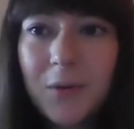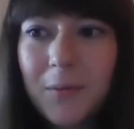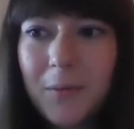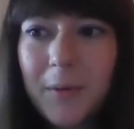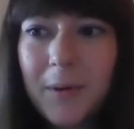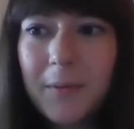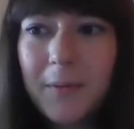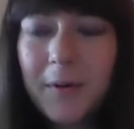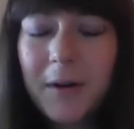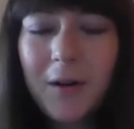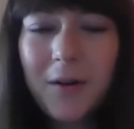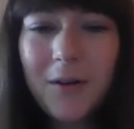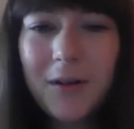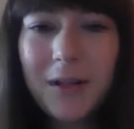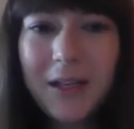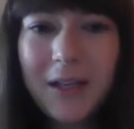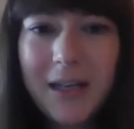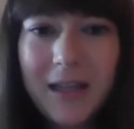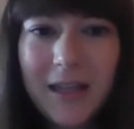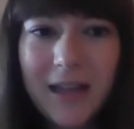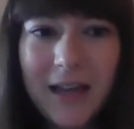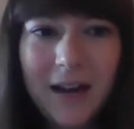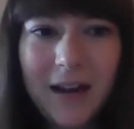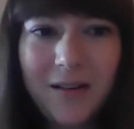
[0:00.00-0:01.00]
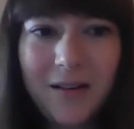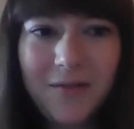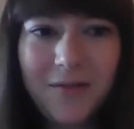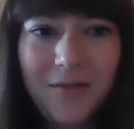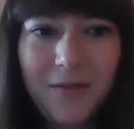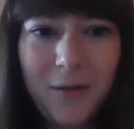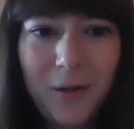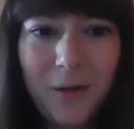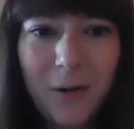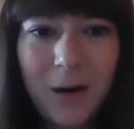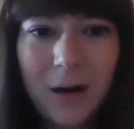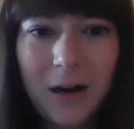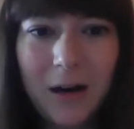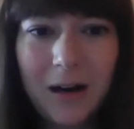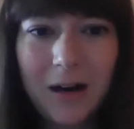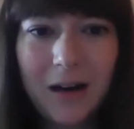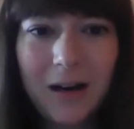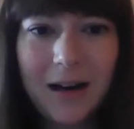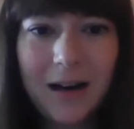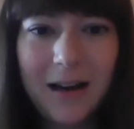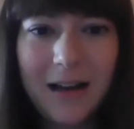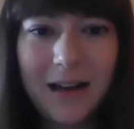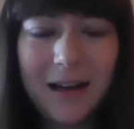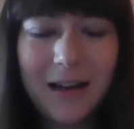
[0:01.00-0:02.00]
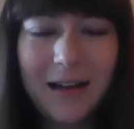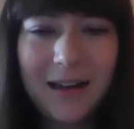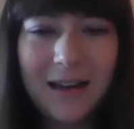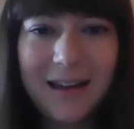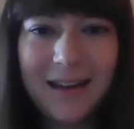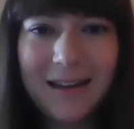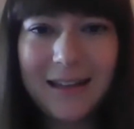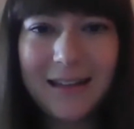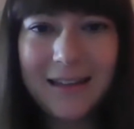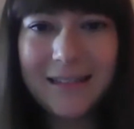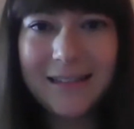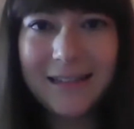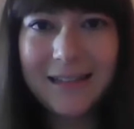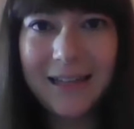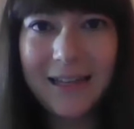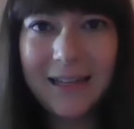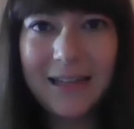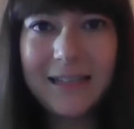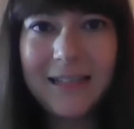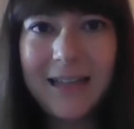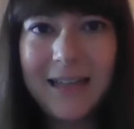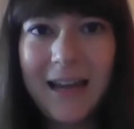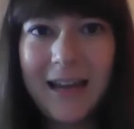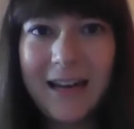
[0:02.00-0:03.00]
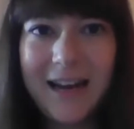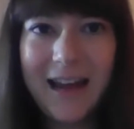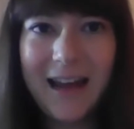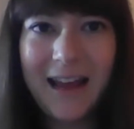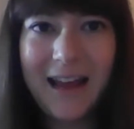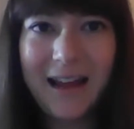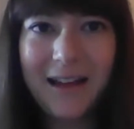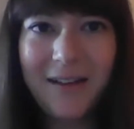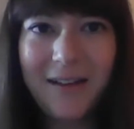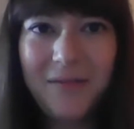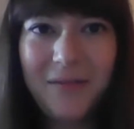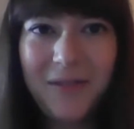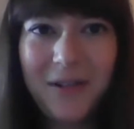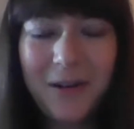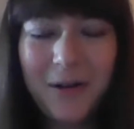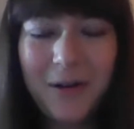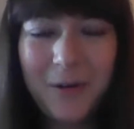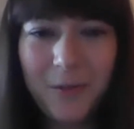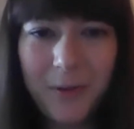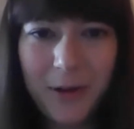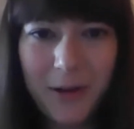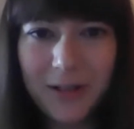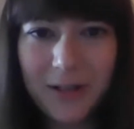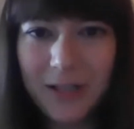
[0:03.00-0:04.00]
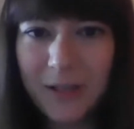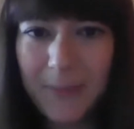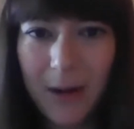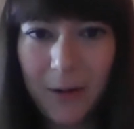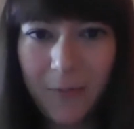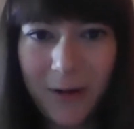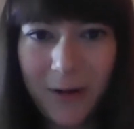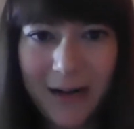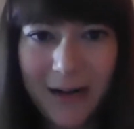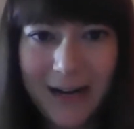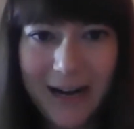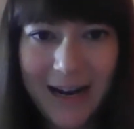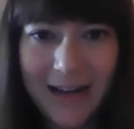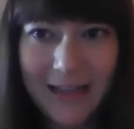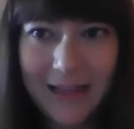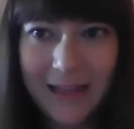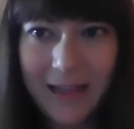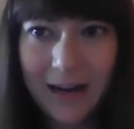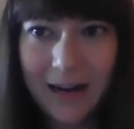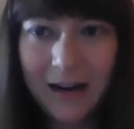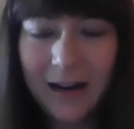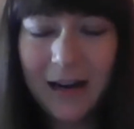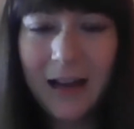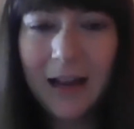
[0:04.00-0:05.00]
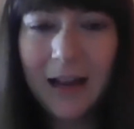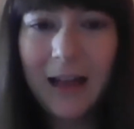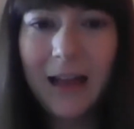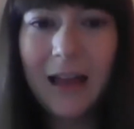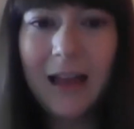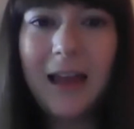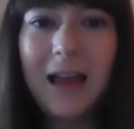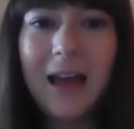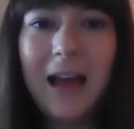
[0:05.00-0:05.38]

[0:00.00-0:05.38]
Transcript: So we were only there for, I guess, like a day and a half. We only spent one night there.